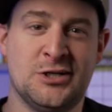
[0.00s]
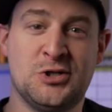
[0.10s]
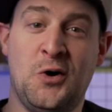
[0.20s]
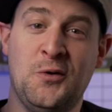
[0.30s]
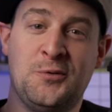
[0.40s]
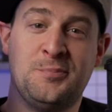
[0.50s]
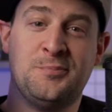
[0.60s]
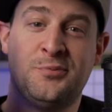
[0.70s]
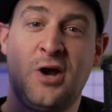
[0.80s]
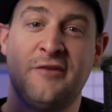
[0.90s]
called
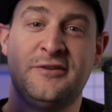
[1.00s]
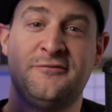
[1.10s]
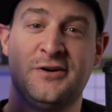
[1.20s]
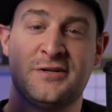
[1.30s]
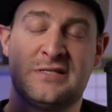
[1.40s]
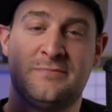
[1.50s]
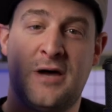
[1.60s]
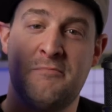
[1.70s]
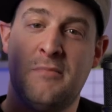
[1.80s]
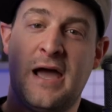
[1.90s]
Profit First
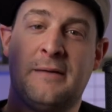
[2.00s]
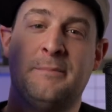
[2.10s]
by Mike